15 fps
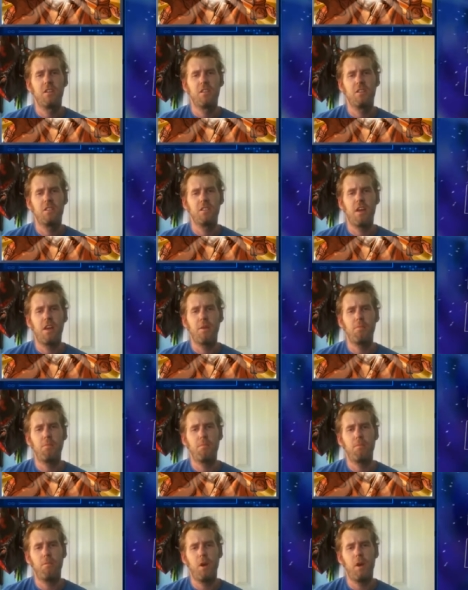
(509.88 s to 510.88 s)
This guy,
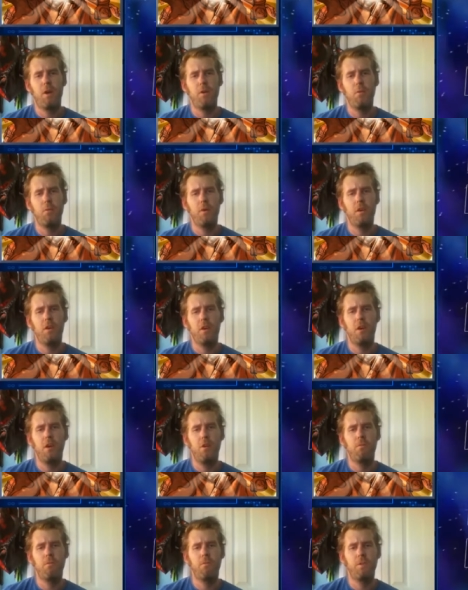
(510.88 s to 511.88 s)
uh, we
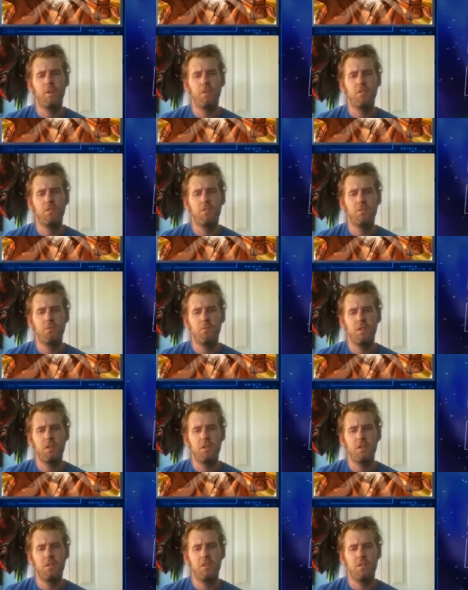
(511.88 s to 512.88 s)
go first, we
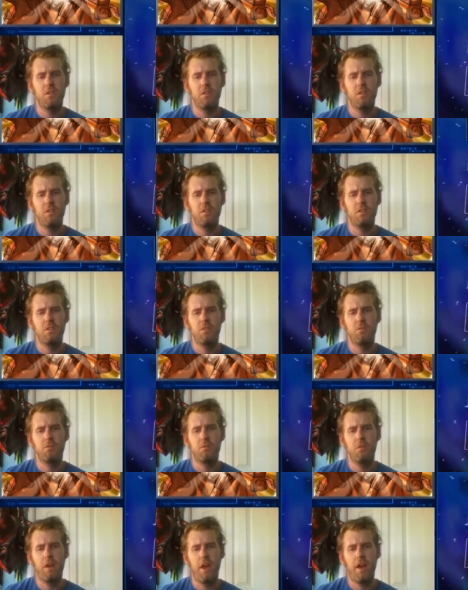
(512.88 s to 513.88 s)
just search.
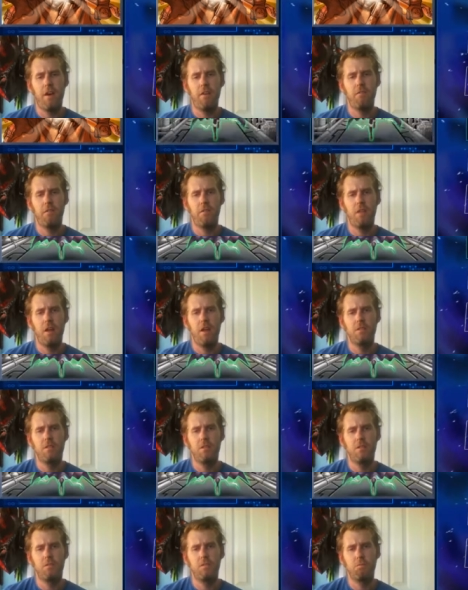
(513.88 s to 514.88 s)
We have lots
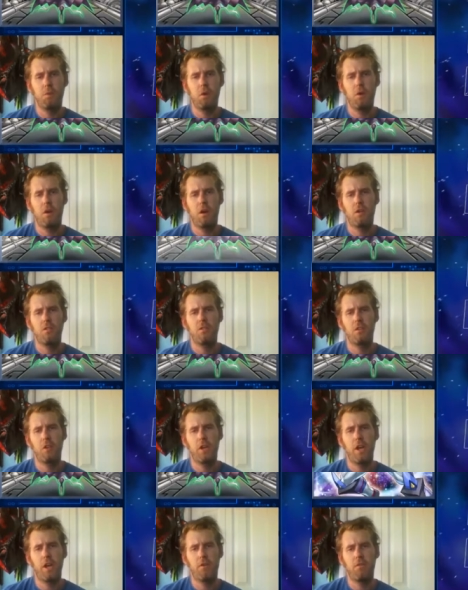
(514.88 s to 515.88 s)
of spell cards in
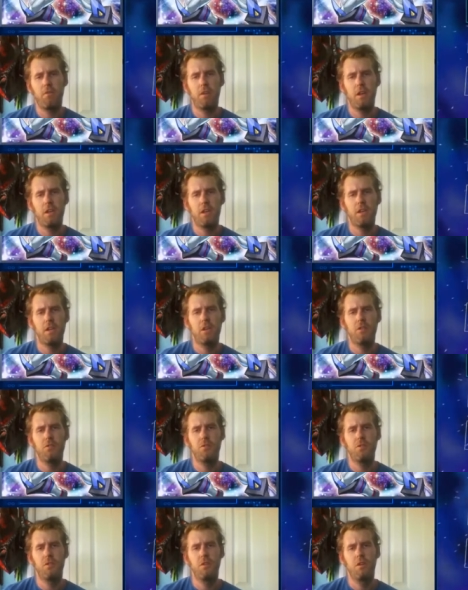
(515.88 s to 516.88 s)
our hand. I'm fighting a
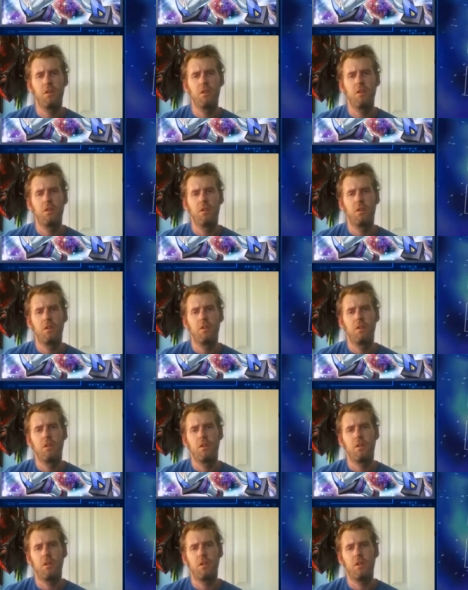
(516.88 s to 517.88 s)
Neos.
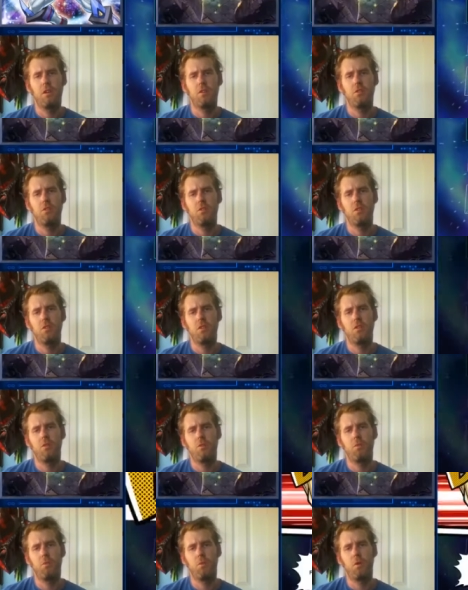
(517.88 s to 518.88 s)
Neos
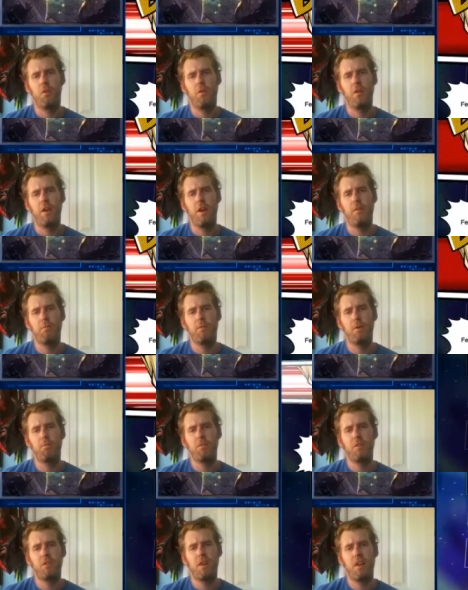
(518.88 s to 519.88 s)
will not be
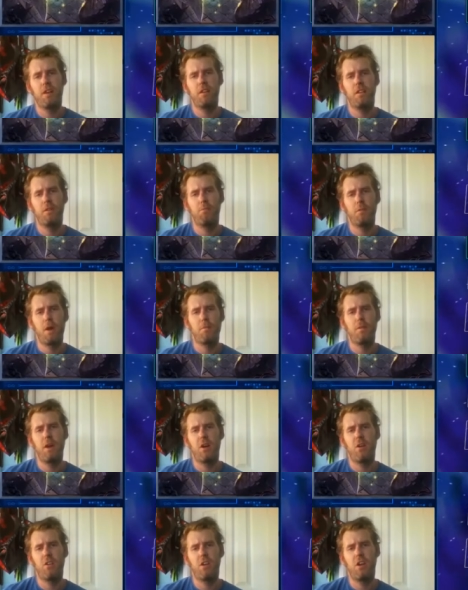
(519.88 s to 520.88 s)
protected by
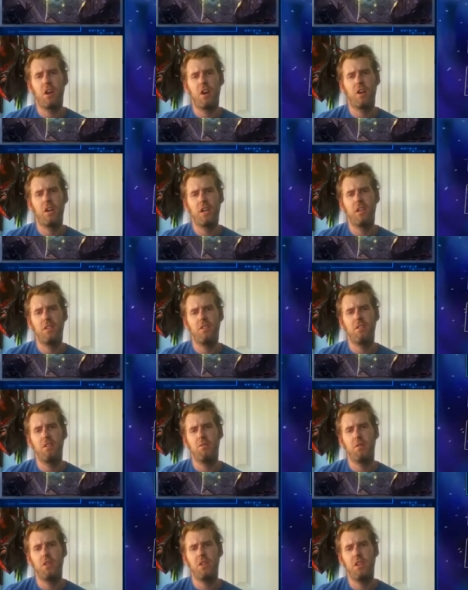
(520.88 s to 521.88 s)
Power of the Guardians. He
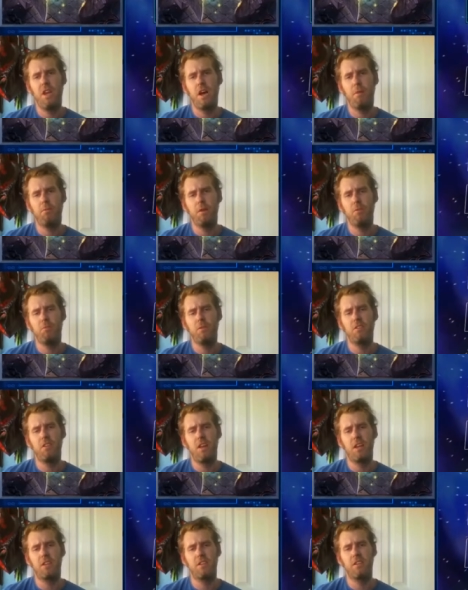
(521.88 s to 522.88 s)
will not be
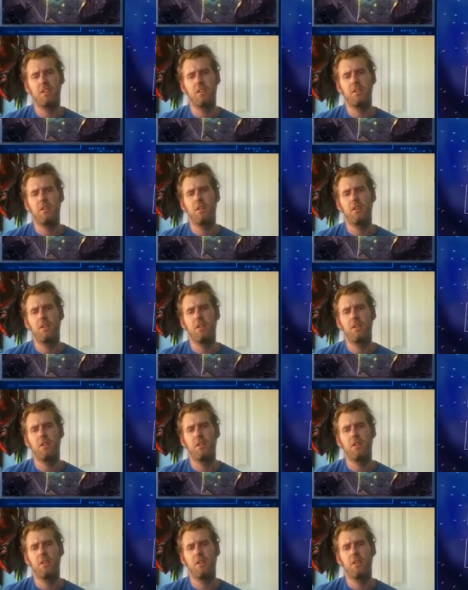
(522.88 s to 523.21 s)
protected